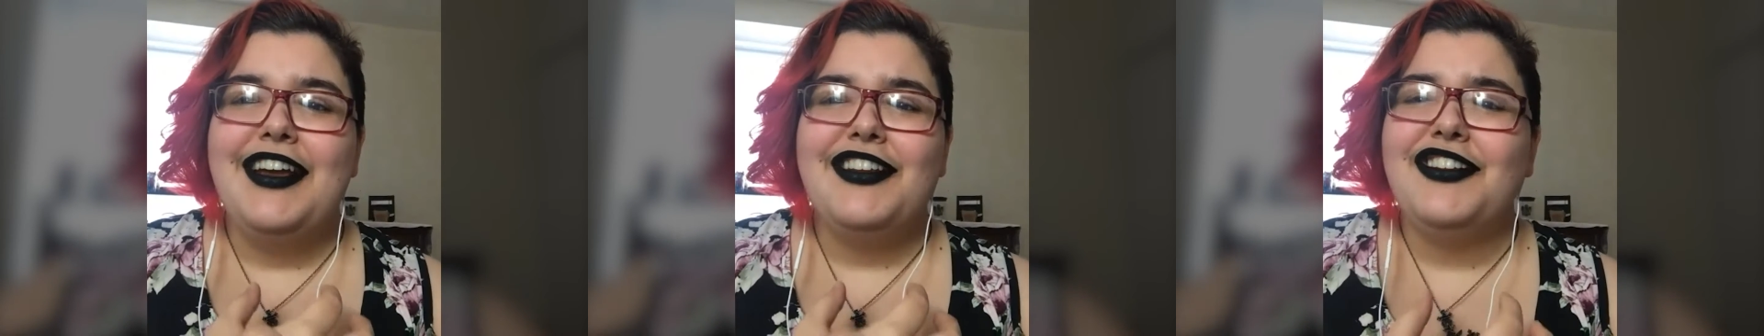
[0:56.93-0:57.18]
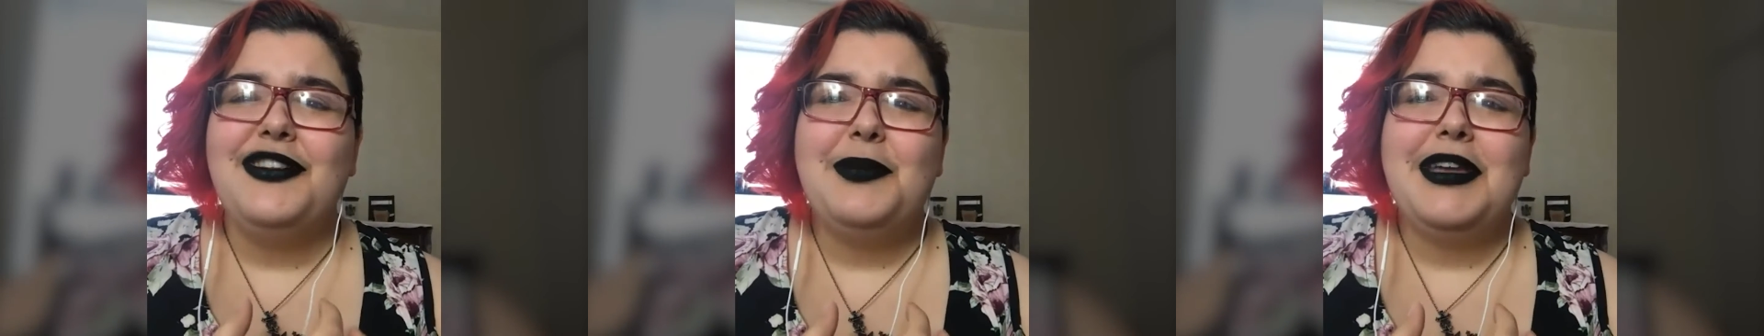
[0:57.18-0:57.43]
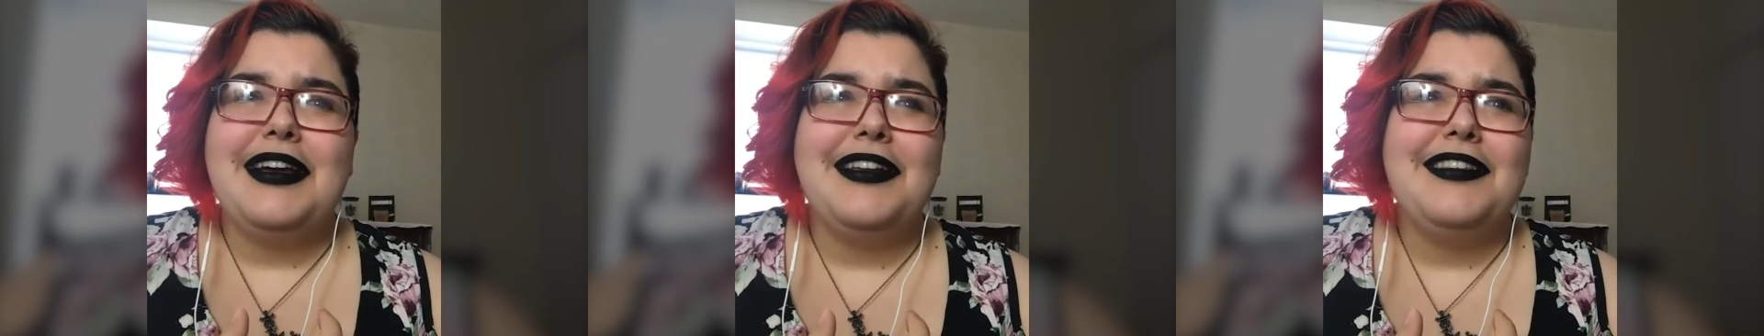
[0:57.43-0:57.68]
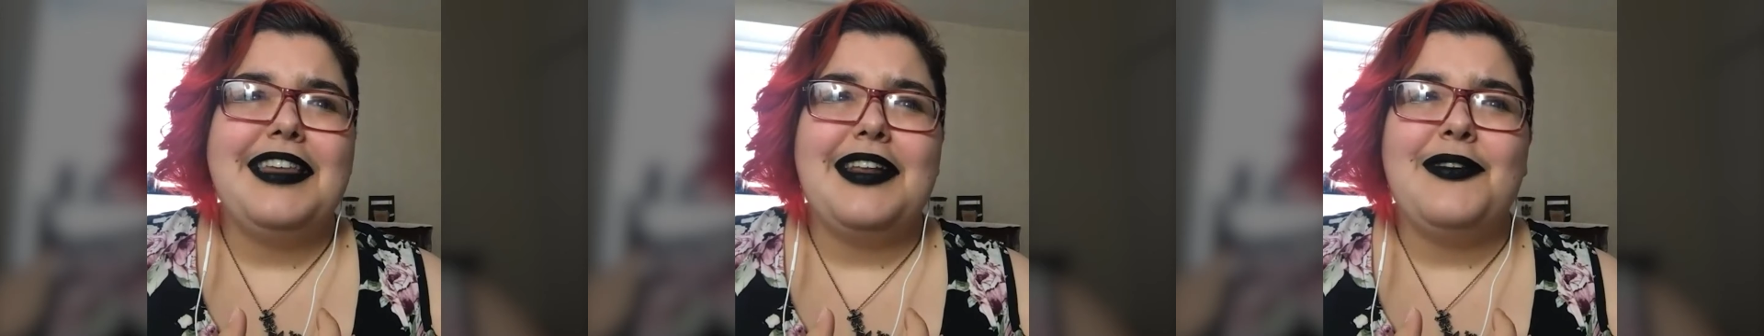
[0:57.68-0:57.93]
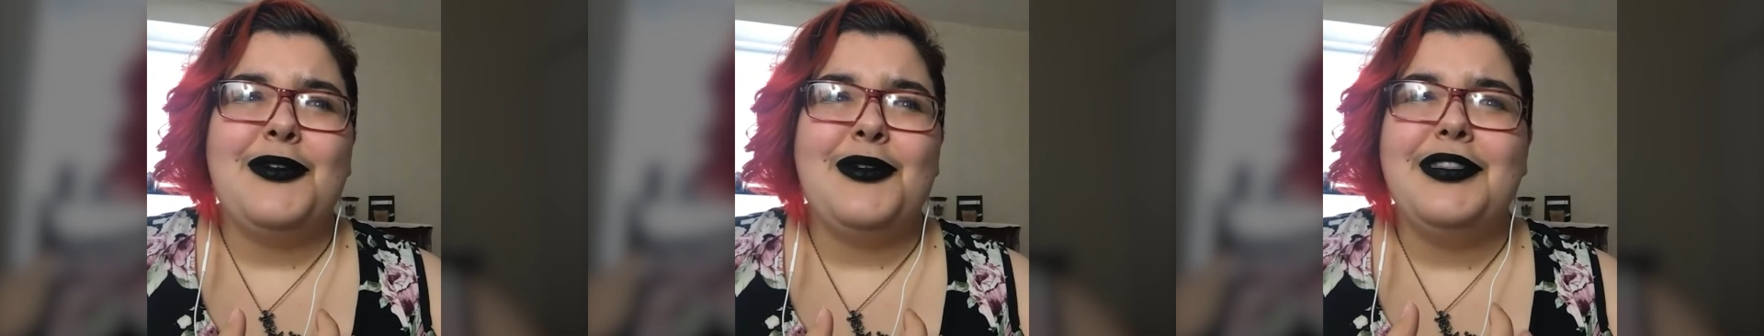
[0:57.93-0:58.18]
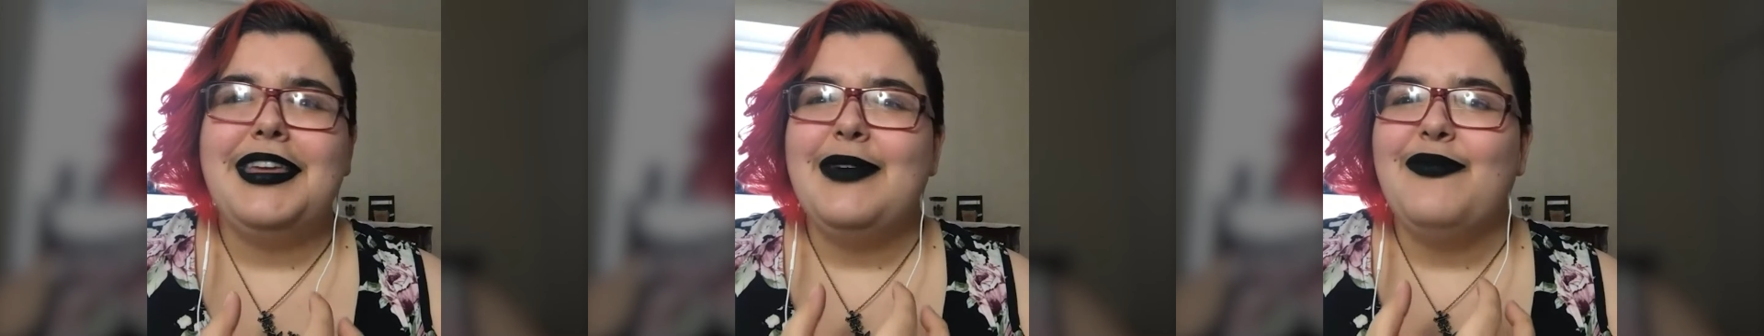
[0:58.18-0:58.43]
just because that's sort
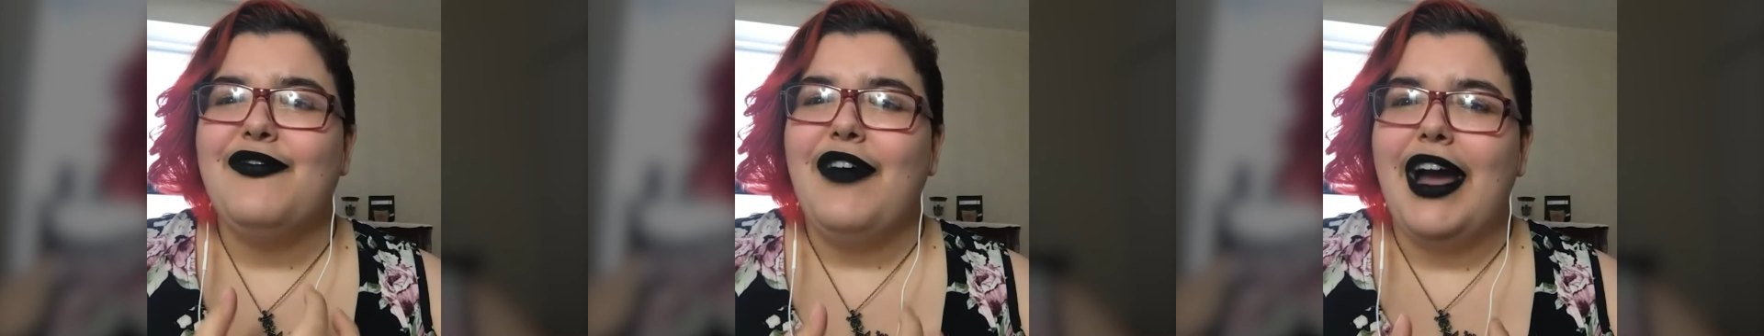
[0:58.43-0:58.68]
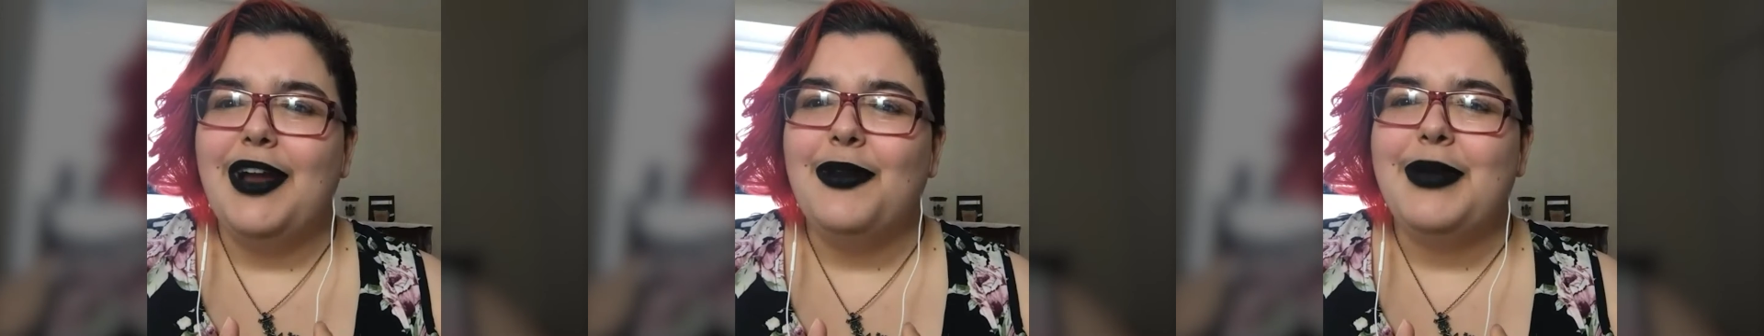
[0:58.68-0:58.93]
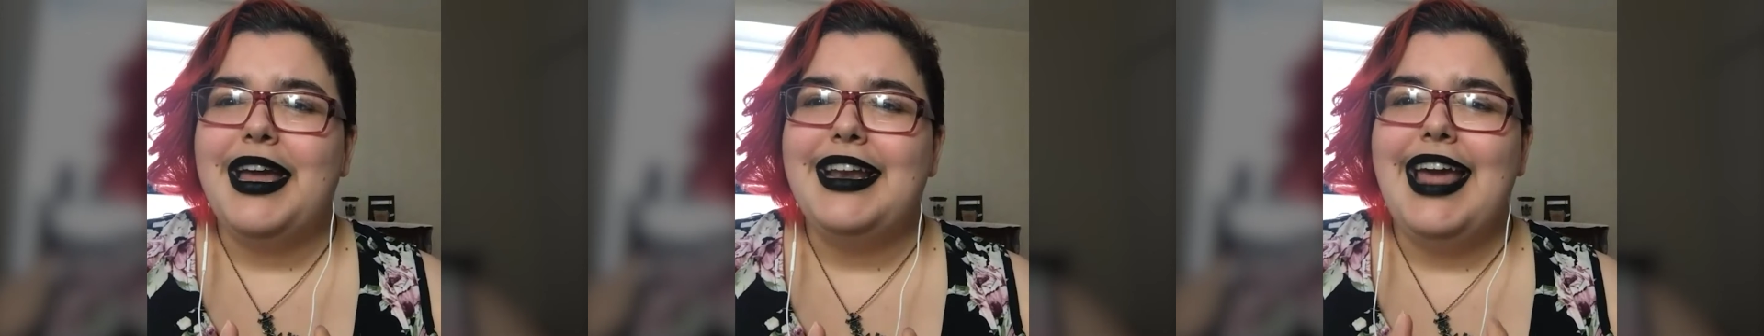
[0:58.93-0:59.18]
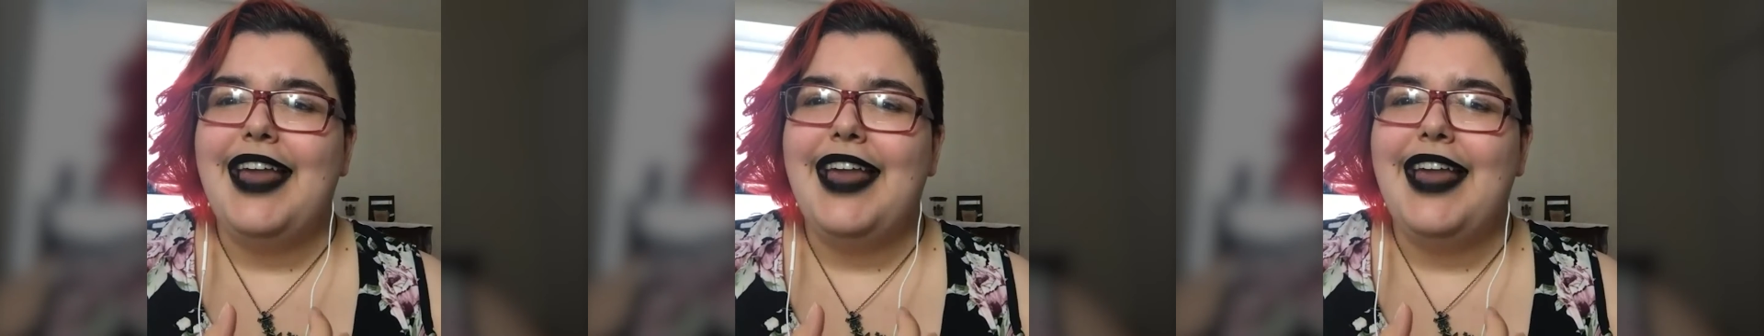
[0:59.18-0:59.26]
of the environment